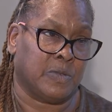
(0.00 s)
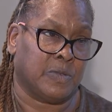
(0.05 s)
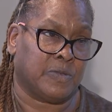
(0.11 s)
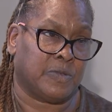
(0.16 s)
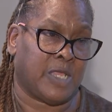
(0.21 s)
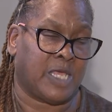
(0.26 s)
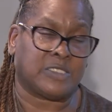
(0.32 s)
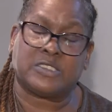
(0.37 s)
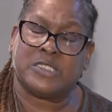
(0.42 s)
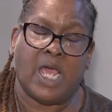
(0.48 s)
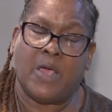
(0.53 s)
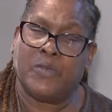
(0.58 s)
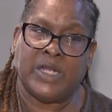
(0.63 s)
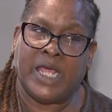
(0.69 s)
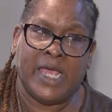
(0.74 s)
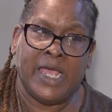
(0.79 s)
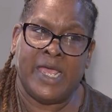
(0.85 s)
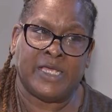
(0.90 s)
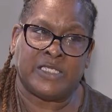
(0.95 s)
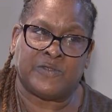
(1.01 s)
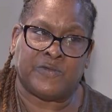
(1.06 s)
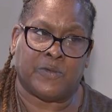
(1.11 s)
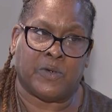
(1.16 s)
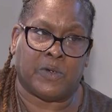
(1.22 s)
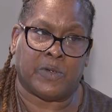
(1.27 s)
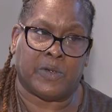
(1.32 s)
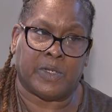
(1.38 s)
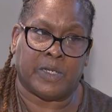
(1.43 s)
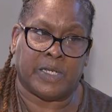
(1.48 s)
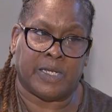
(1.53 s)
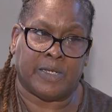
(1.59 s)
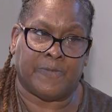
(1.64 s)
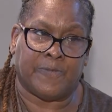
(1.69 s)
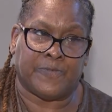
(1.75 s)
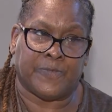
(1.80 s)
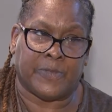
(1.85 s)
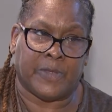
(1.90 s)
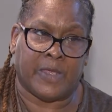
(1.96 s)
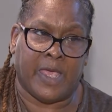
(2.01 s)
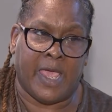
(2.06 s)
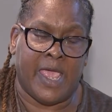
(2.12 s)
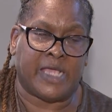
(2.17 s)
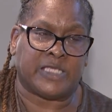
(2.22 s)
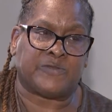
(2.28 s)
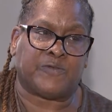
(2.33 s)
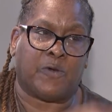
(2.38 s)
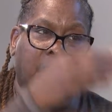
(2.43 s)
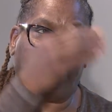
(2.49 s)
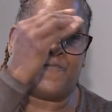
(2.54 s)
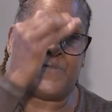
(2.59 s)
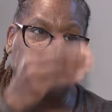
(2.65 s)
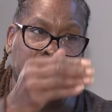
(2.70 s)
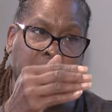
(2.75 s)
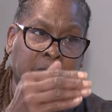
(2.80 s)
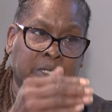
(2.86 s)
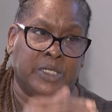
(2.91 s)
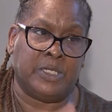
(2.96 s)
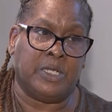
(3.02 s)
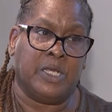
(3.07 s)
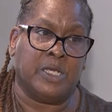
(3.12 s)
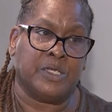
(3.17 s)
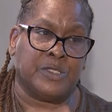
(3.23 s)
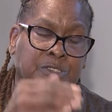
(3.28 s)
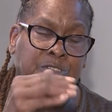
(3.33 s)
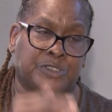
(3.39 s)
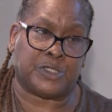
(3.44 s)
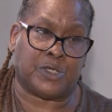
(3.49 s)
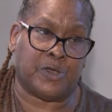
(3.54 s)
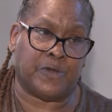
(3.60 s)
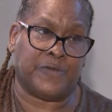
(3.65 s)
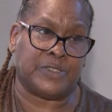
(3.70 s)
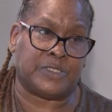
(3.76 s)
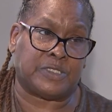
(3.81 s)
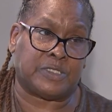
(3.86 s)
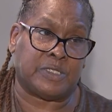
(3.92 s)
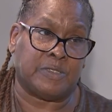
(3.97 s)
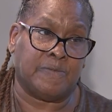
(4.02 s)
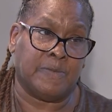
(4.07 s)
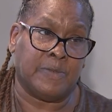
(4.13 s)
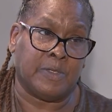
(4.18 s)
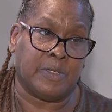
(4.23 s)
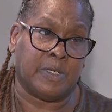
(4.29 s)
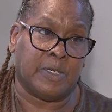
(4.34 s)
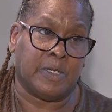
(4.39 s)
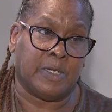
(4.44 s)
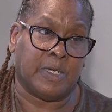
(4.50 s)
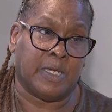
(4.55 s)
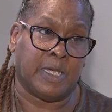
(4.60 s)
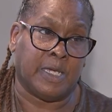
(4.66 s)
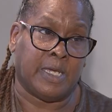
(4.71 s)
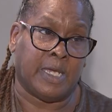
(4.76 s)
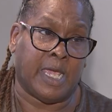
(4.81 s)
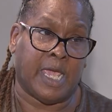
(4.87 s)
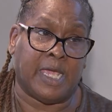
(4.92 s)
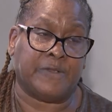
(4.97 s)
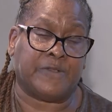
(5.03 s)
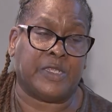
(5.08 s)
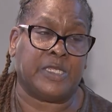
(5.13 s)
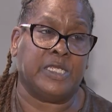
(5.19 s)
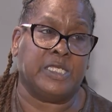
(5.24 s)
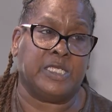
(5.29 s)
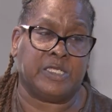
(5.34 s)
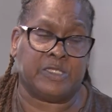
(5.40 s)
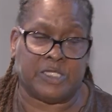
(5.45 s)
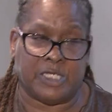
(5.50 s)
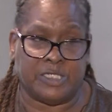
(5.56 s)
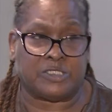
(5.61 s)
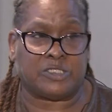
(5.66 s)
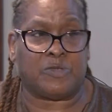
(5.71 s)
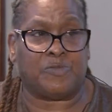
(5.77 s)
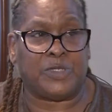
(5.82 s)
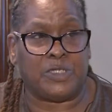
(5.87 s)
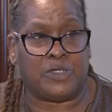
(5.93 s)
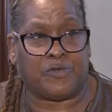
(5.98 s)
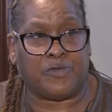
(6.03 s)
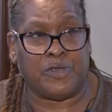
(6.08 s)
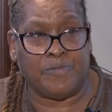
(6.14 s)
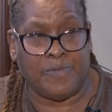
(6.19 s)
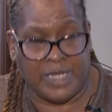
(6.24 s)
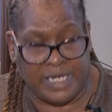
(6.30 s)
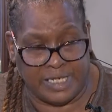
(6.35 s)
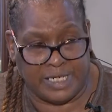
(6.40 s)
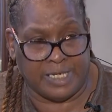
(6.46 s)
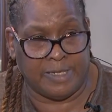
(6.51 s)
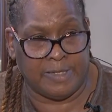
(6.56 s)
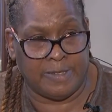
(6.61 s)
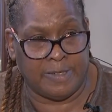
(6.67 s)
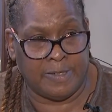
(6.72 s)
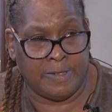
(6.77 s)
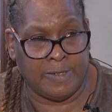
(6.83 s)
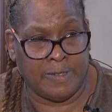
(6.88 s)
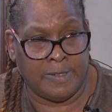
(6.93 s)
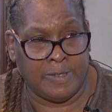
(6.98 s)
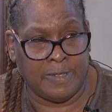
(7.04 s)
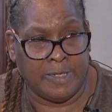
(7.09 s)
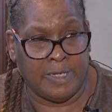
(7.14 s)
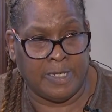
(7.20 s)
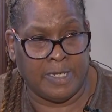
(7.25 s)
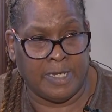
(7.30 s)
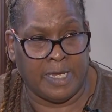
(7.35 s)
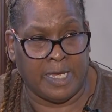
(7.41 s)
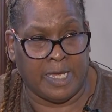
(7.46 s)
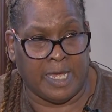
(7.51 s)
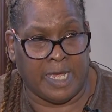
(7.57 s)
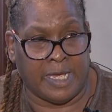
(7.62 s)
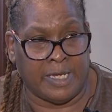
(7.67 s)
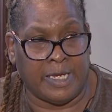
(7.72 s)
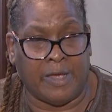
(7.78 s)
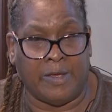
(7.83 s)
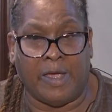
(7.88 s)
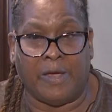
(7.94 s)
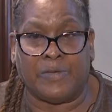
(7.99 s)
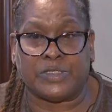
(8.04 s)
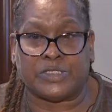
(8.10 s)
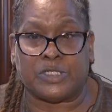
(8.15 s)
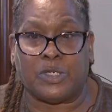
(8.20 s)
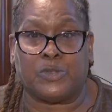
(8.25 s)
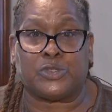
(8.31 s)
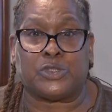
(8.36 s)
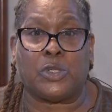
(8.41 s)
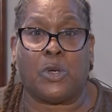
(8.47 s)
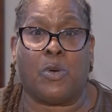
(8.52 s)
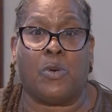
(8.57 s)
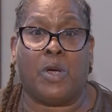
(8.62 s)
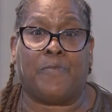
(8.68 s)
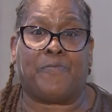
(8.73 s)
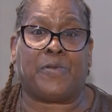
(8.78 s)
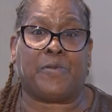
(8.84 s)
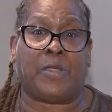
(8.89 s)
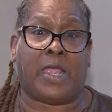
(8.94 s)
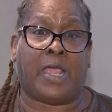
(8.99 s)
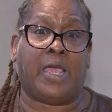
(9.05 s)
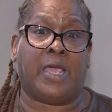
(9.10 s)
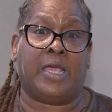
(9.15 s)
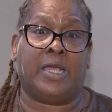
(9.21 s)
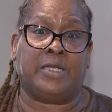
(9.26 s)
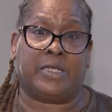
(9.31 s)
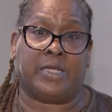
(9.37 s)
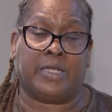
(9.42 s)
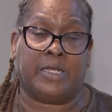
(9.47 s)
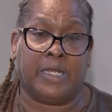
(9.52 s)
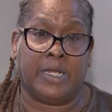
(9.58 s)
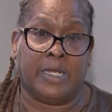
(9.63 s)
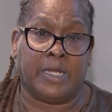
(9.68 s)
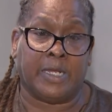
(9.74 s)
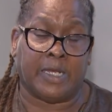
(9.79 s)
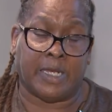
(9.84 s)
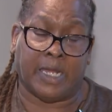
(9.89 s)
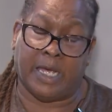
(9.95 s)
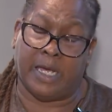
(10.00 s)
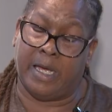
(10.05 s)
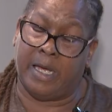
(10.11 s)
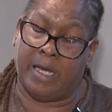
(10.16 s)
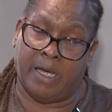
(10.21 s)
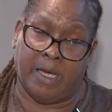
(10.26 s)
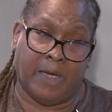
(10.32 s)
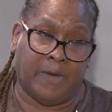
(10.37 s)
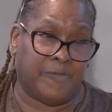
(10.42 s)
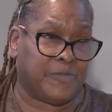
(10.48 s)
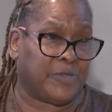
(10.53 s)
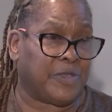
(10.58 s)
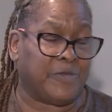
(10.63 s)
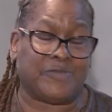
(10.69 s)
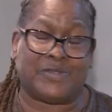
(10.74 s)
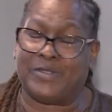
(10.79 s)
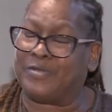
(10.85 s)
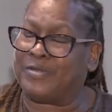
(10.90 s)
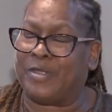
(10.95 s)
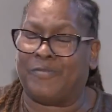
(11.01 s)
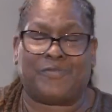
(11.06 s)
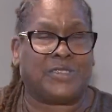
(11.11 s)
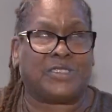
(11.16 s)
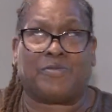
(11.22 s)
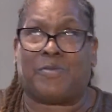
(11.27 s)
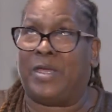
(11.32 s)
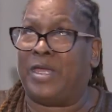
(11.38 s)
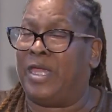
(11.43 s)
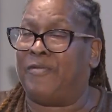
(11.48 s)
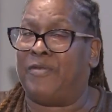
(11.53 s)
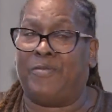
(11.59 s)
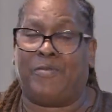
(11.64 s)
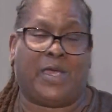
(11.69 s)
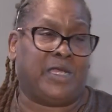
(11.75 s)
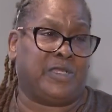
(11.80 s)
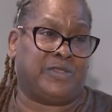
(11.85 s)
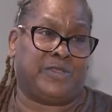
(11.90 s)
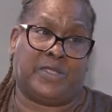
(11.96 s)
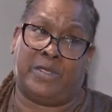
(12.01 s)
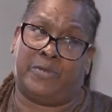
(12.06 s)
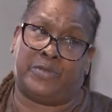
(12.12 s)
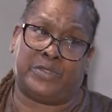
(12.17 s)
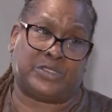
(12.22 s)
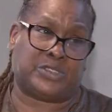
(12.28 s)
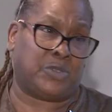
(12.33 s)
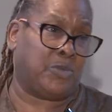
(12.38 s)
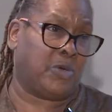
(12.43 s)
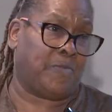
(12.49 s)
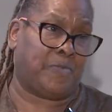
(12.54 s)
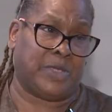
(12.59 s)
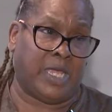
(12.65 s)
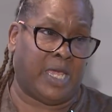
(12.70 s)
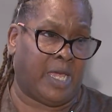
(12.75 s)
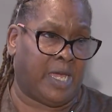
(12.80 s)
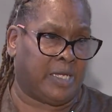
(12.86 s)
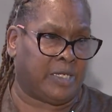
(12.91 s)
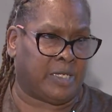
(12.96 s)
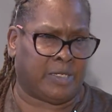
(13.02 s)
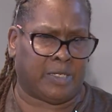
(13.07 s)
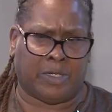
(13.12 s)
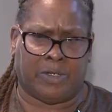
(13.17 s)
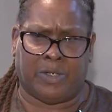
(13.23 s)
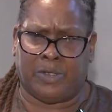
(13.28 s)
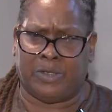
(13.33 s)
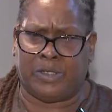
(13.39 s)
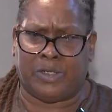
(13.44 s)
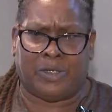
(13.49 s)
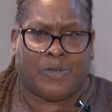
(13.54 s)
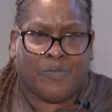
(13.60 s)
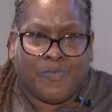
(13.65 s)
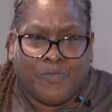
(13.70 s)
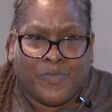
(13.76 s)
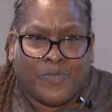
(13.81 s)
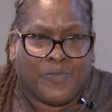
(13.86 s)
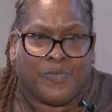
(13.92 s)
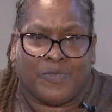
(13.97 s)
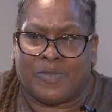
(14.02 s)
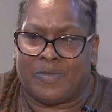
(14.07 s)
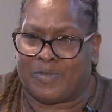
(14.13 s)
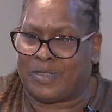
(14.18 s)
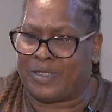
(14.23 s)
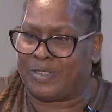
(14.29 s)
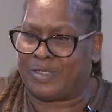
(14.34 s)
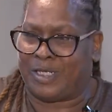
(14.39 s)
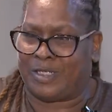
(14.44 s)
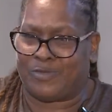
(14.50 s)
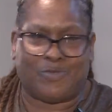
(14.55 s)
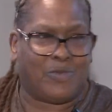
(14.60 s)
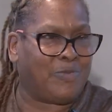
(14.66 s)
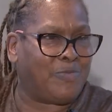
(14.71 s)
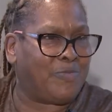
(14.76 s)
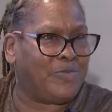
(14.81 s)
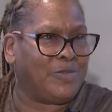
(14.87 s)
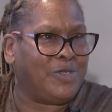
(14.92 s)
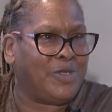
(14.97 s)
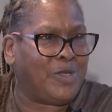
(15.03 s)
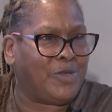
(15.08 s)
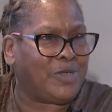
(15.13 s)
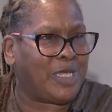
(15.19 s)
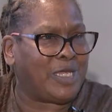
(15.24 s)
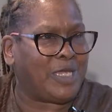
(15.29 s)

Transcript: That's not what I asked for. I asked for a viewing service, and then he is to be cremated. And I, I was so tore up behind it. Um, just about everybody there was tore up behind it, because you know, we, you know, they